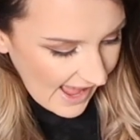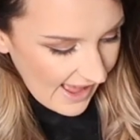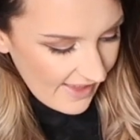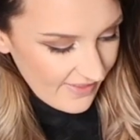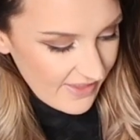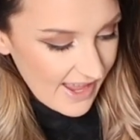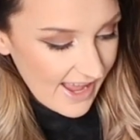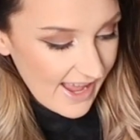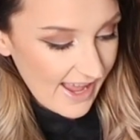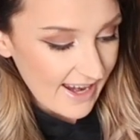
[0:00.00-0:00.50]

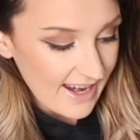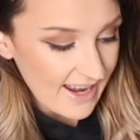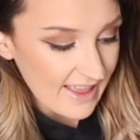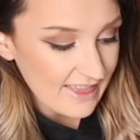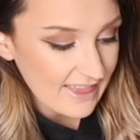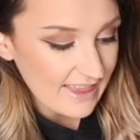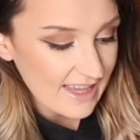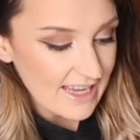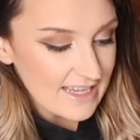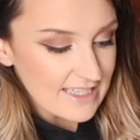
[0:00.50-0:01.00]
And
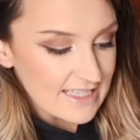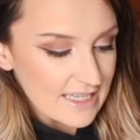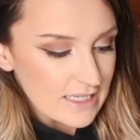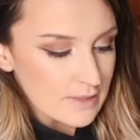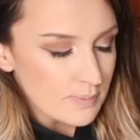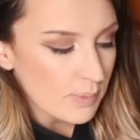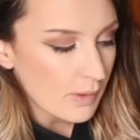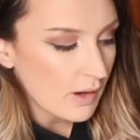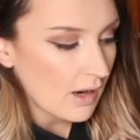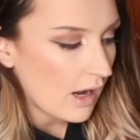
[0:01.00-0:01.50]
then this
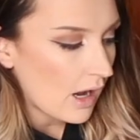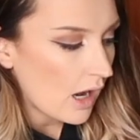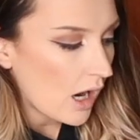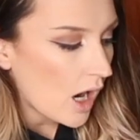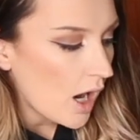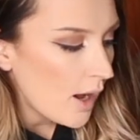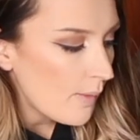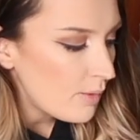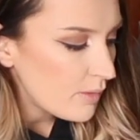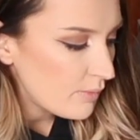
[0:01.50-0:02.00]
is
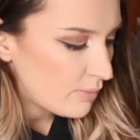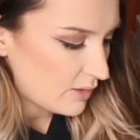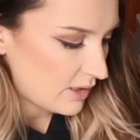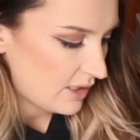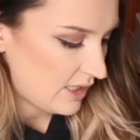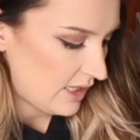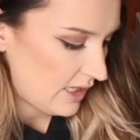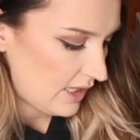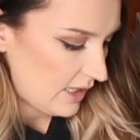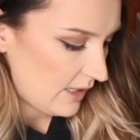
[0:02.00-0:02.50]

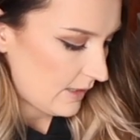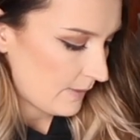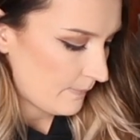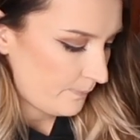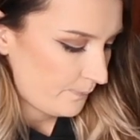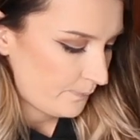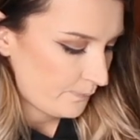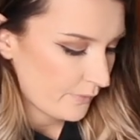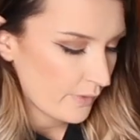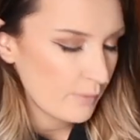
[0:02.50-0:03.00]
probably
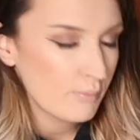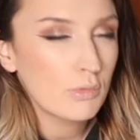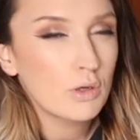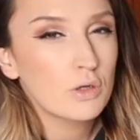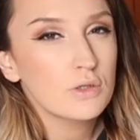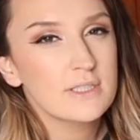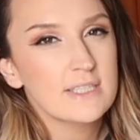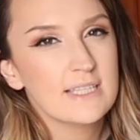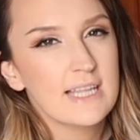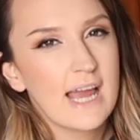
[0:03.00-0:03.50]

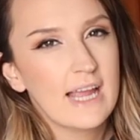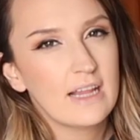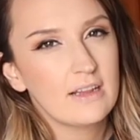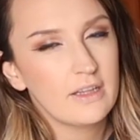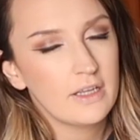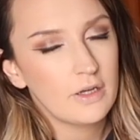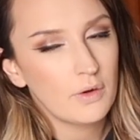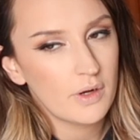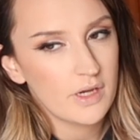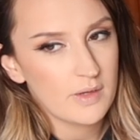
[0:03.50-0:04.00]
most
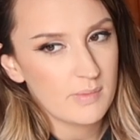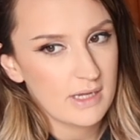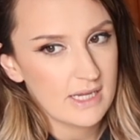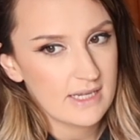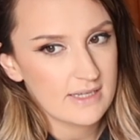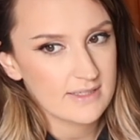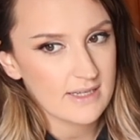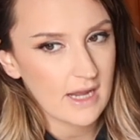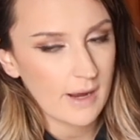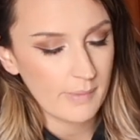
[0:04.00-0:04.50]
likely going to be
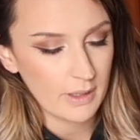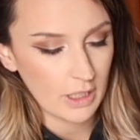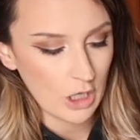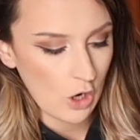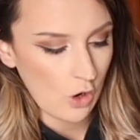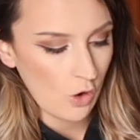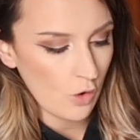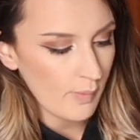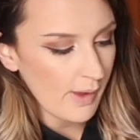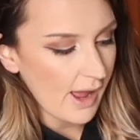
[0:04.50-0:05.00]
his coming
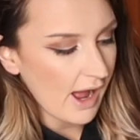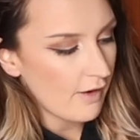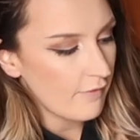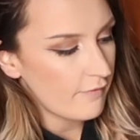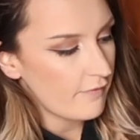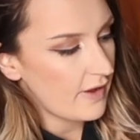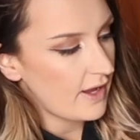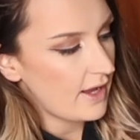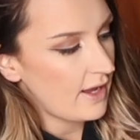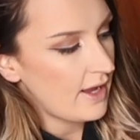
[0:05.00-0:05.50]
home
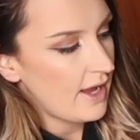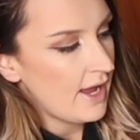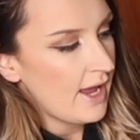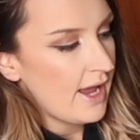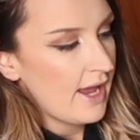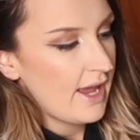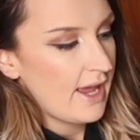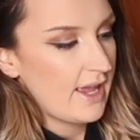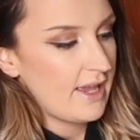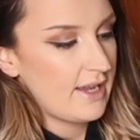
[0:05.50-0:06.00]
outfit.
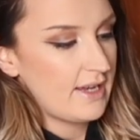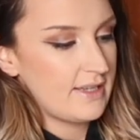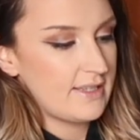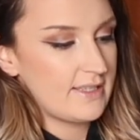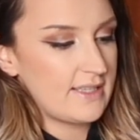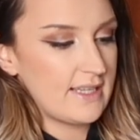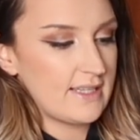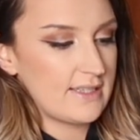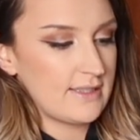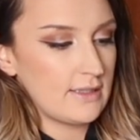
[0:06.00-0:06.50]
It
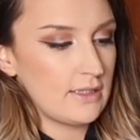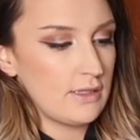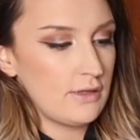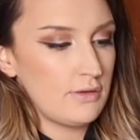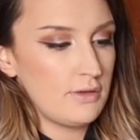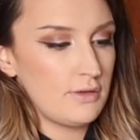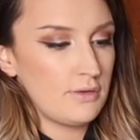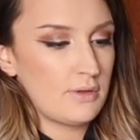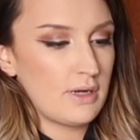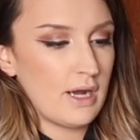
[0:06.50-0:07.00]
is this
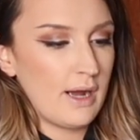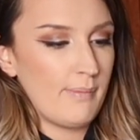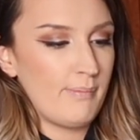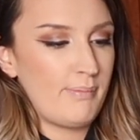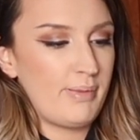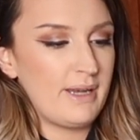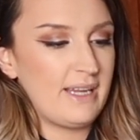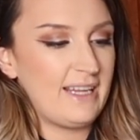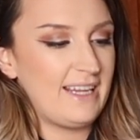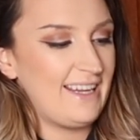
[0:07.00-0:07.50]
Lulu
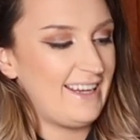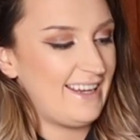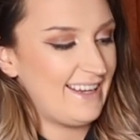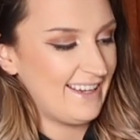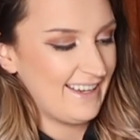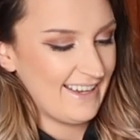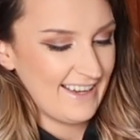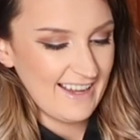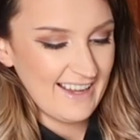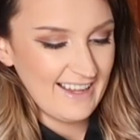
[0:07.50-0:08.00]

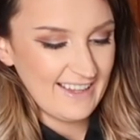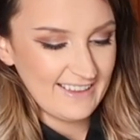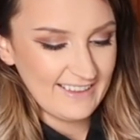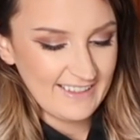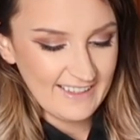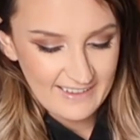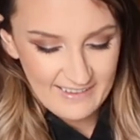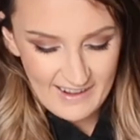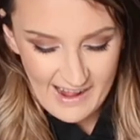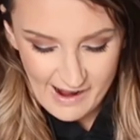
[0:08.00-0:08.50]
Company
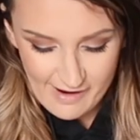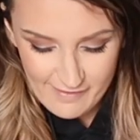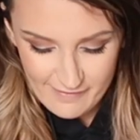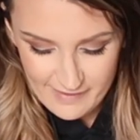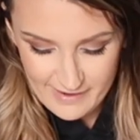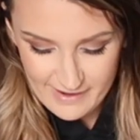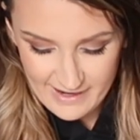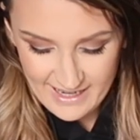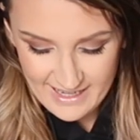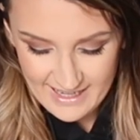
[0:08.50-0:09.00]
little
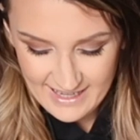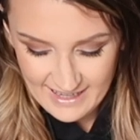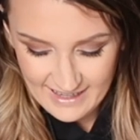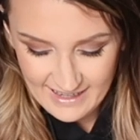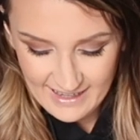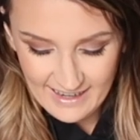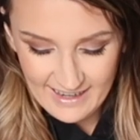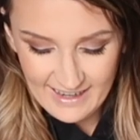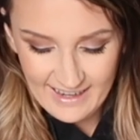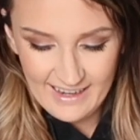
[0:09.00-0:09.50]
outfit. I
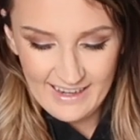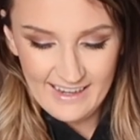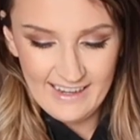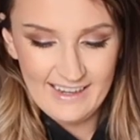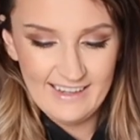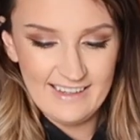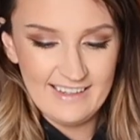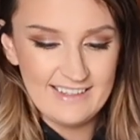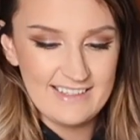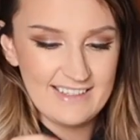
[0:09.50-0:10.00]

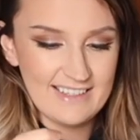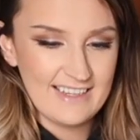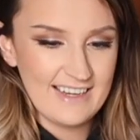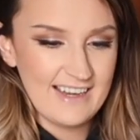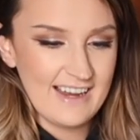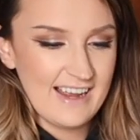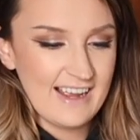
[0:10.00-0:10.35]
can't.